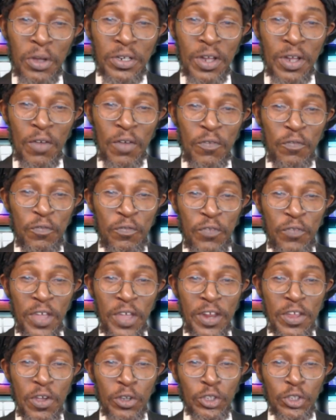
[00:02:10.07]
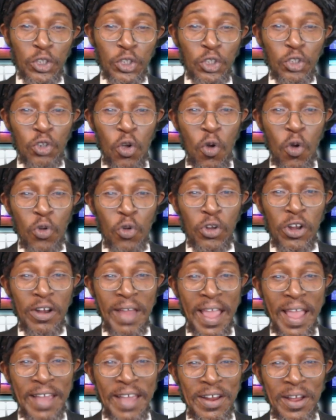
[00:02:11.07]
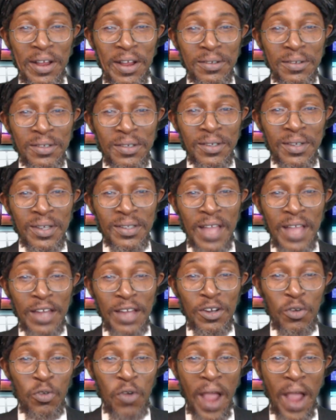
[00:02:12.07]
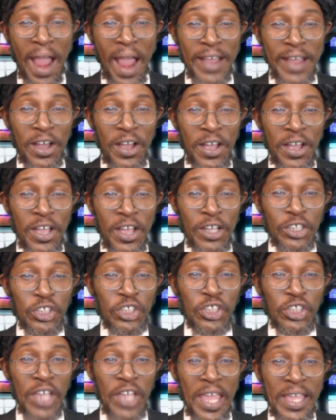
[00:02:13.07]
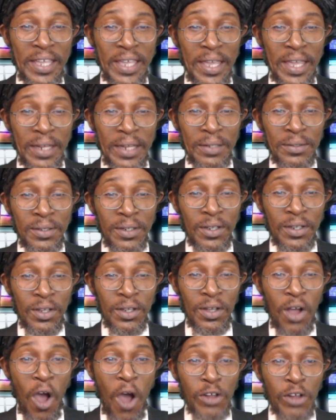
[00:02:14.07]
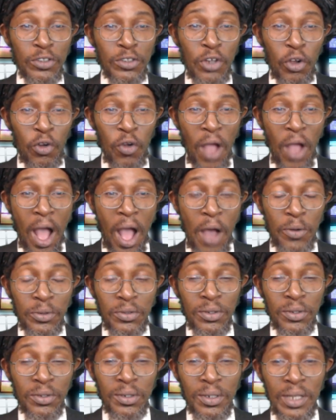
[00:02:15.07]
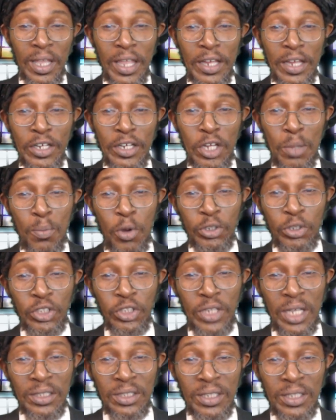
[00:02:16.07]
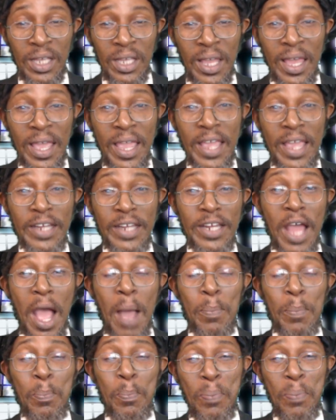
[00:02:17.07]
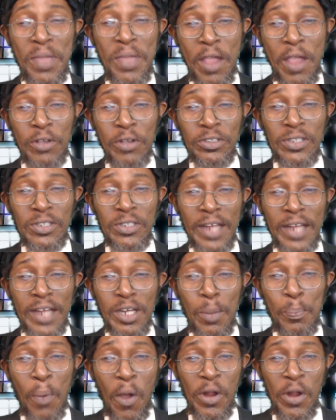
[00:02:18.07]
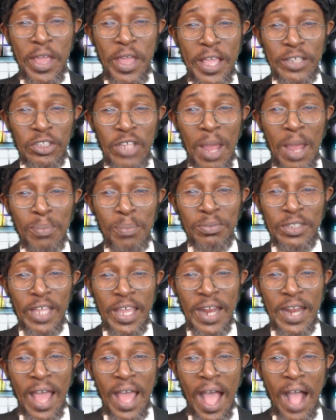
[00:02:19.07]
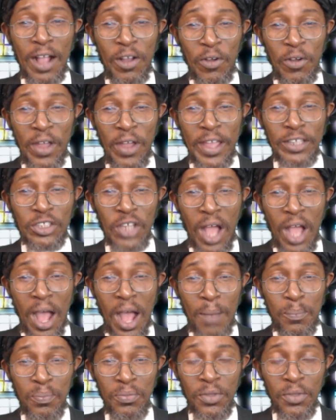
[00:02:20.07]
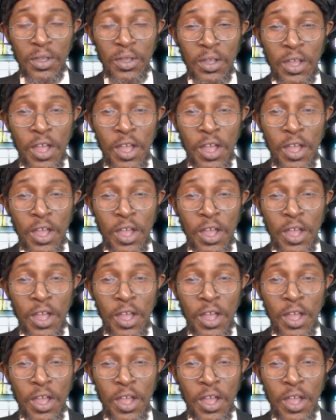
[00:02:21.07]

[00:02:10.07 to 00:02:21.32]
but the video showed later that the rider shaking on the ground in the bushes. It appears that the police them did a great job.